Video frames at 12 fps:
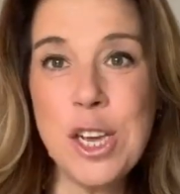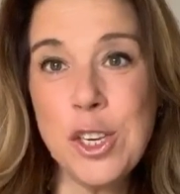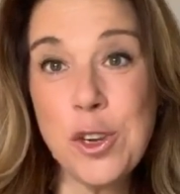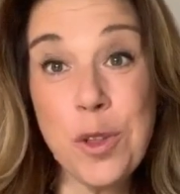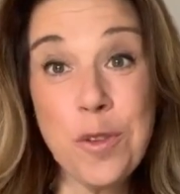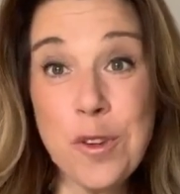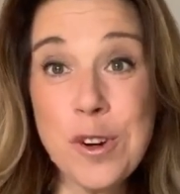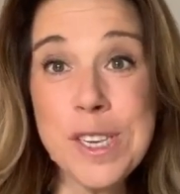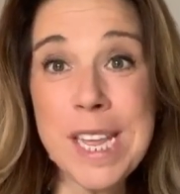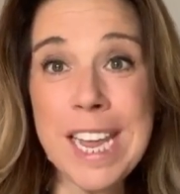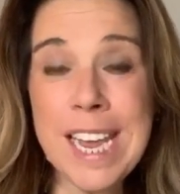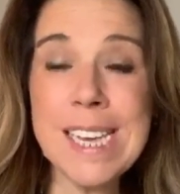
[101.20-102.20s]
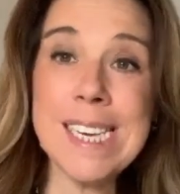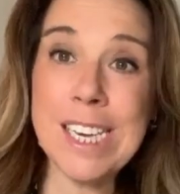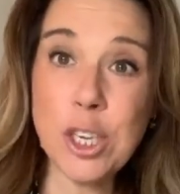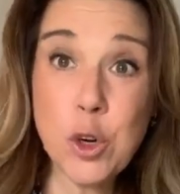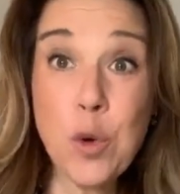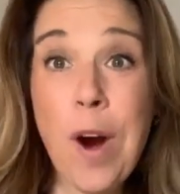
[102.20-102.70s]
So the first thing is
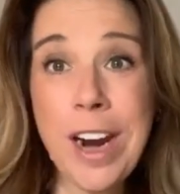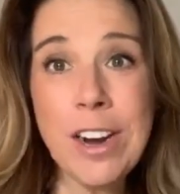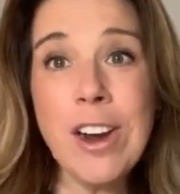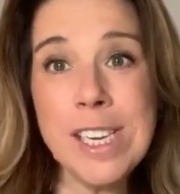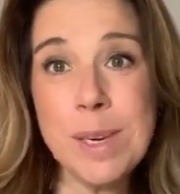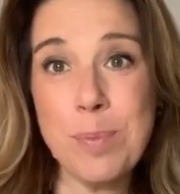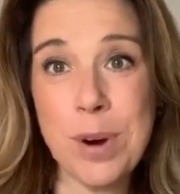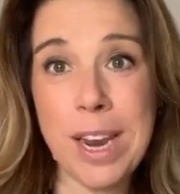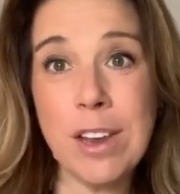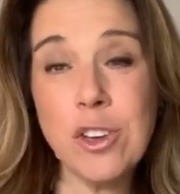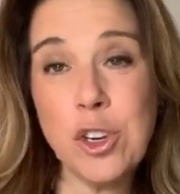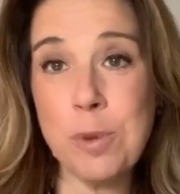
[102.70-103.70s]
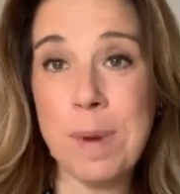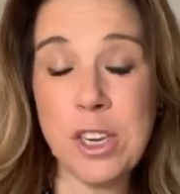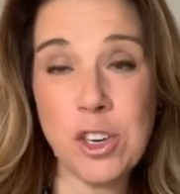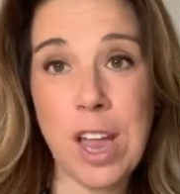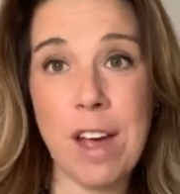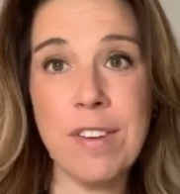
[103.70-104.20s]
try not to bring too
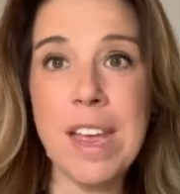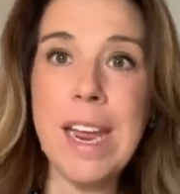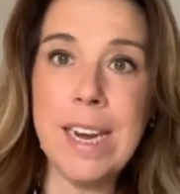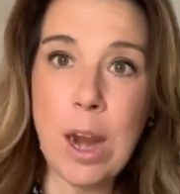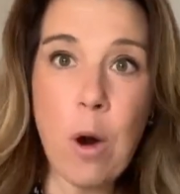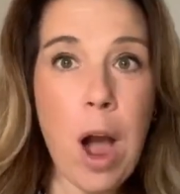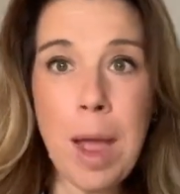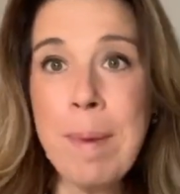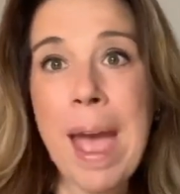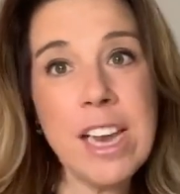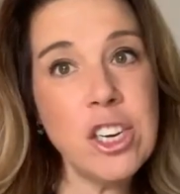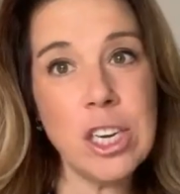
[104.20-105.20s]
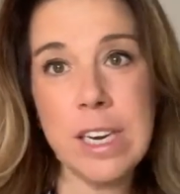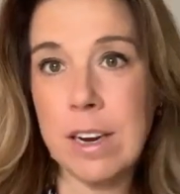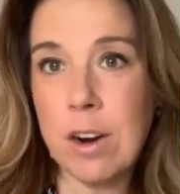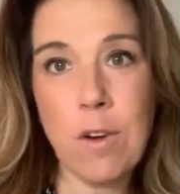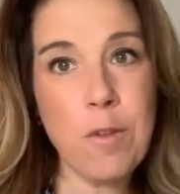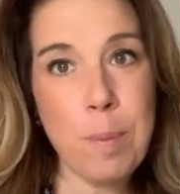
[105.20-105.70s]
much stuff. Now I'm actually
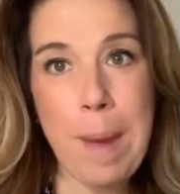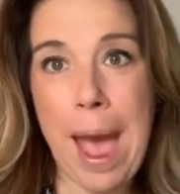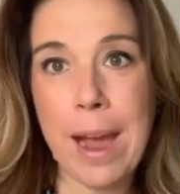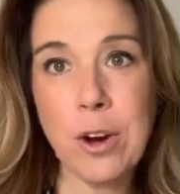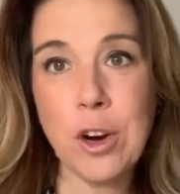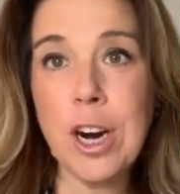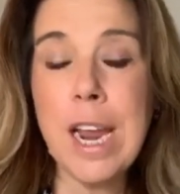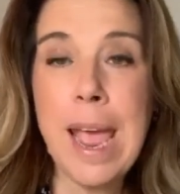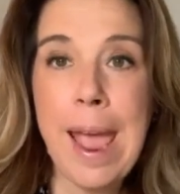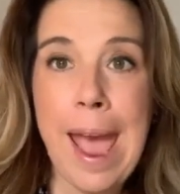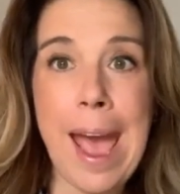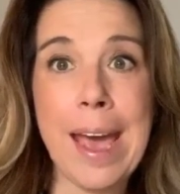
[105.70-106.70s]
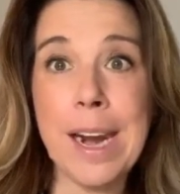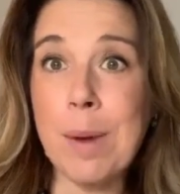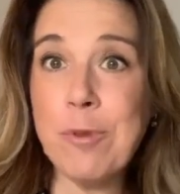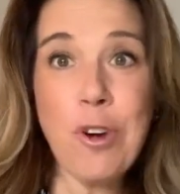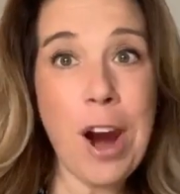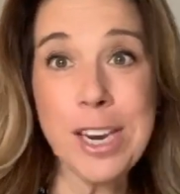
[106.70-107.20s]
an overpacker and
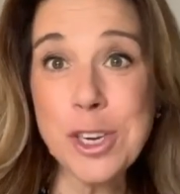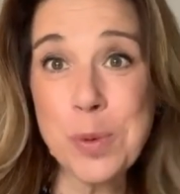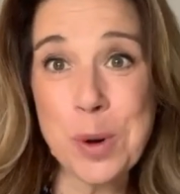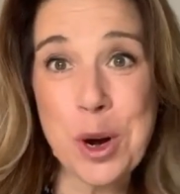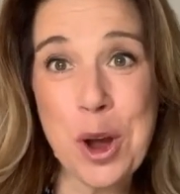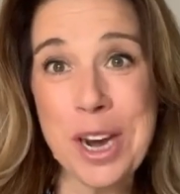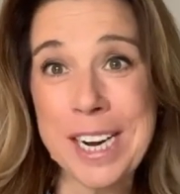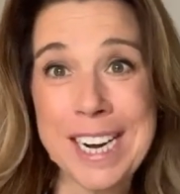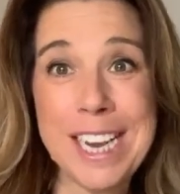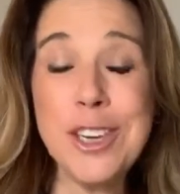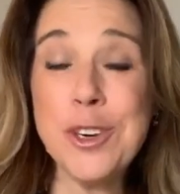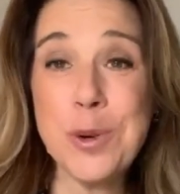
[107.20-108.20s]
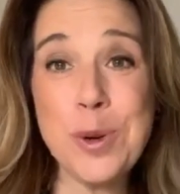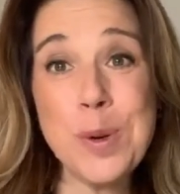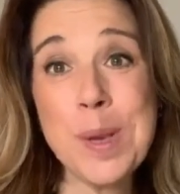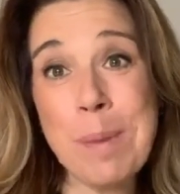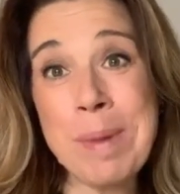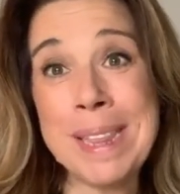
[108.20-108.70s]
I'm trying to work on it. Each
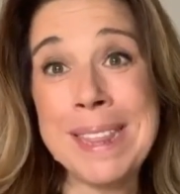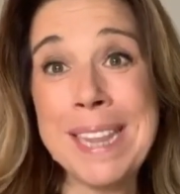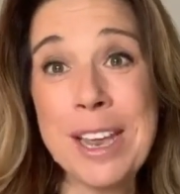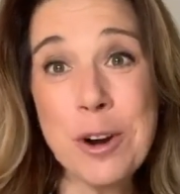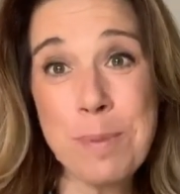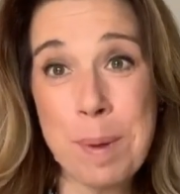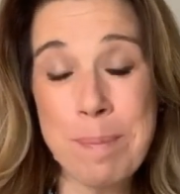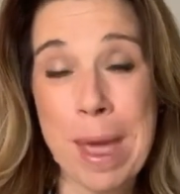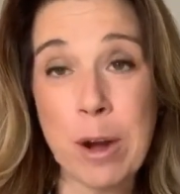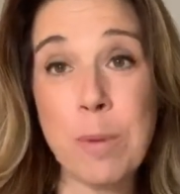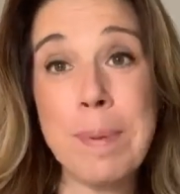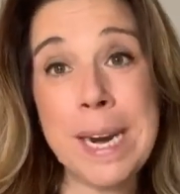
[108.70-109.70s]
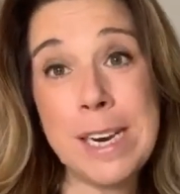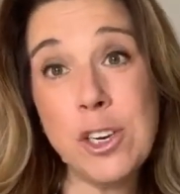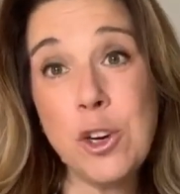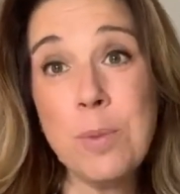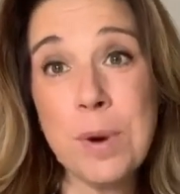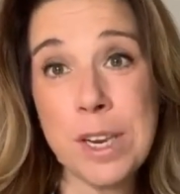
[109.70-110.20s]
cruise I'm a little bit better, but I
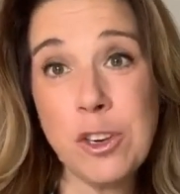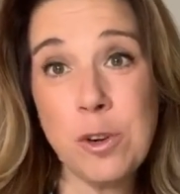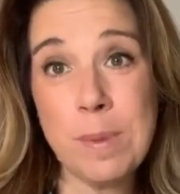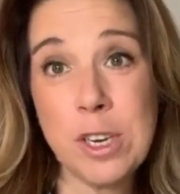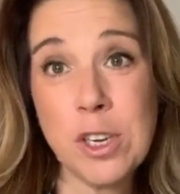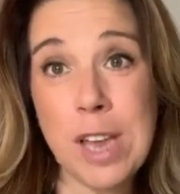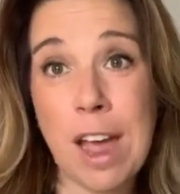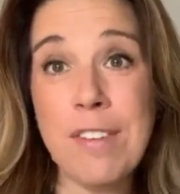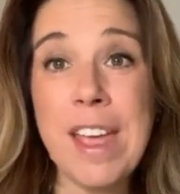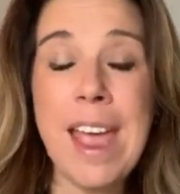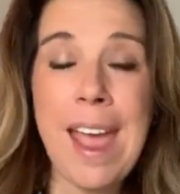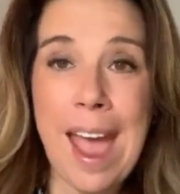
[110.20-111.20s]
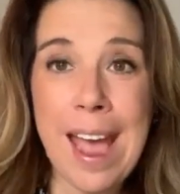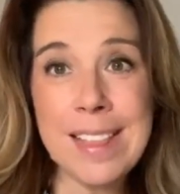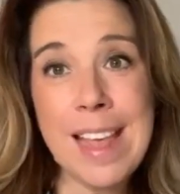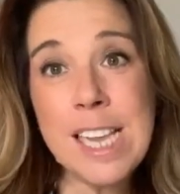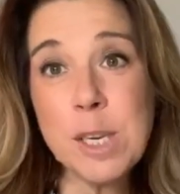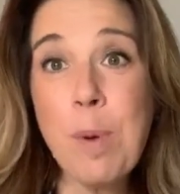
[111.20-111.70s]
do bring too much stuff.
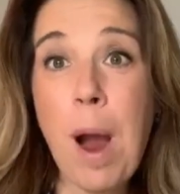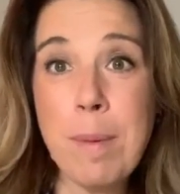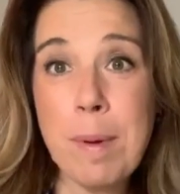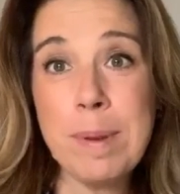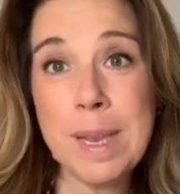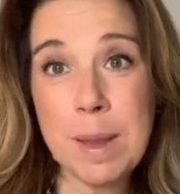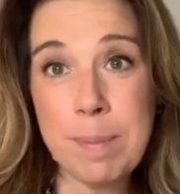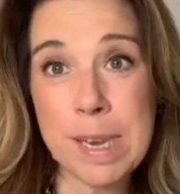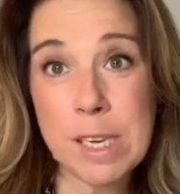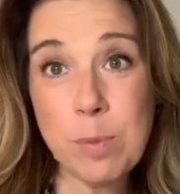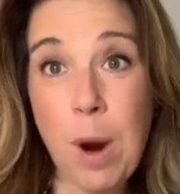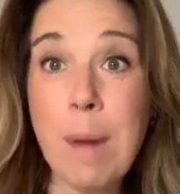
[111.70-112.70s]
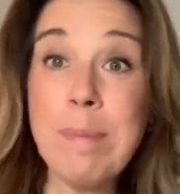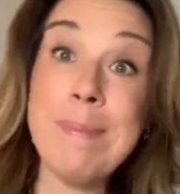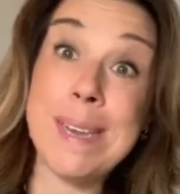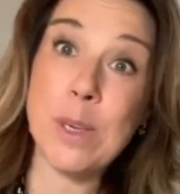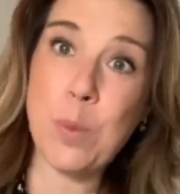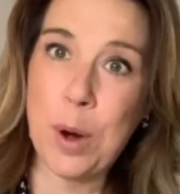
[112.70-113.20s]
And that's probably the biggest
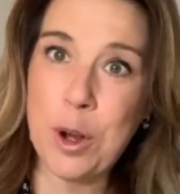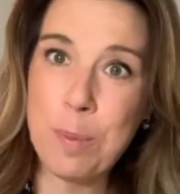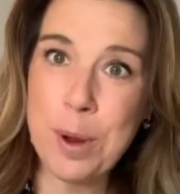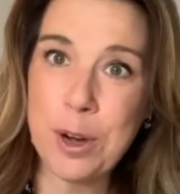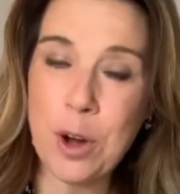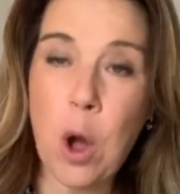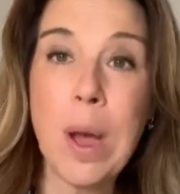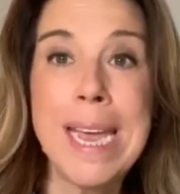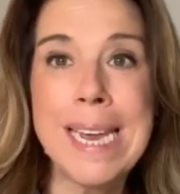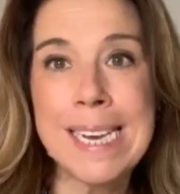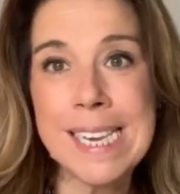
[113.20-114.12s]
problem is where to put it all.